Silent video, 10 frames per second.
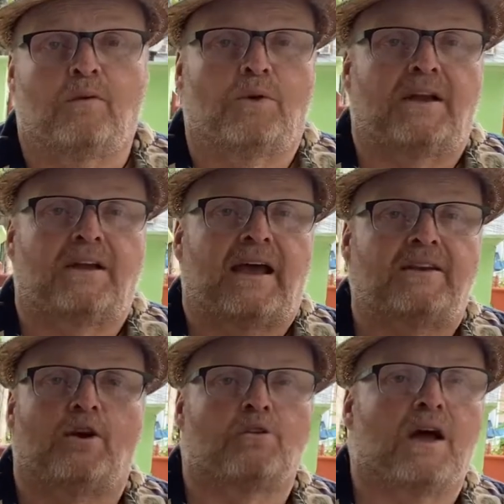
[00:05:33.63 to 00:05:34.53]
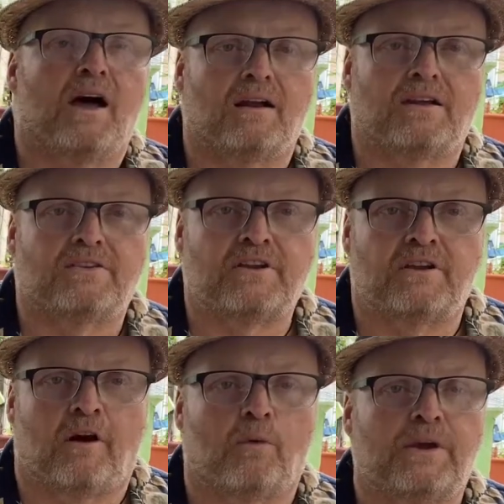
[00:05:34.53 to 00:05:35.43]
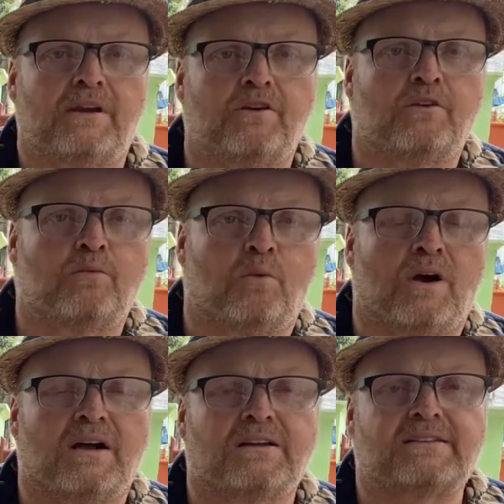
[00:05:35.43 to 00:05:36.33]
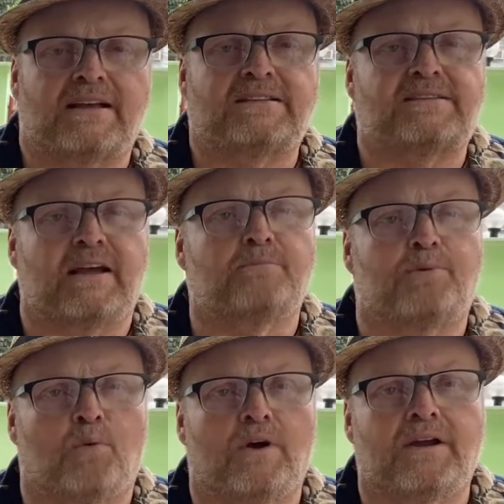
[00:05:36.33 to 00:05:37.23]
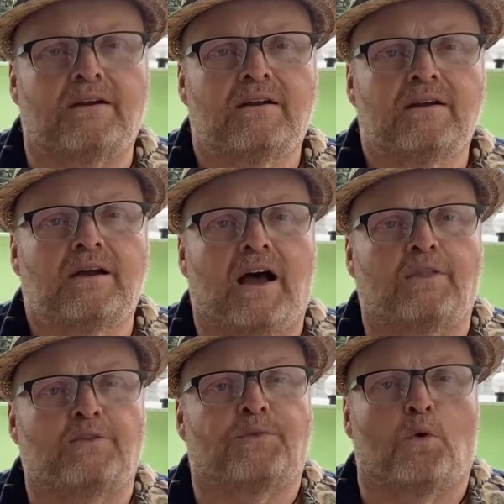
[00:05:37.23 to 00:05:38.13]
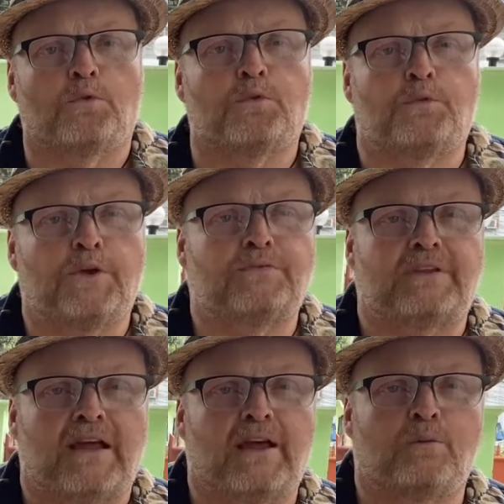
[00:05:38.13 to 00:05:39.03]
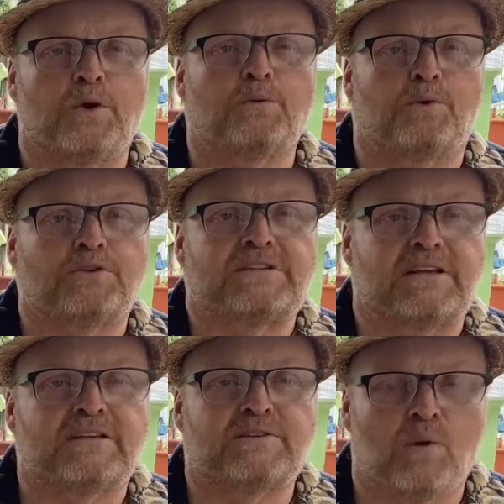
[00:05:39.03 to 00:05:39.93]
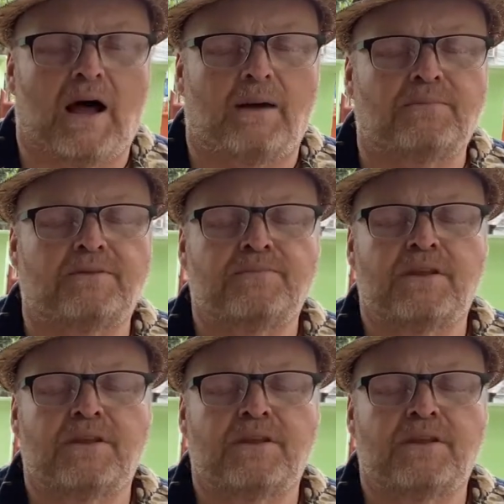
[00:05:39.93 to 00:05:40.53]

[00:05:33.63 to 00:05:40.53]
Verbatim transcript: We had no knowledge. All we knew was at some point on the fourth or fifth day, we were supposed to get swabbed.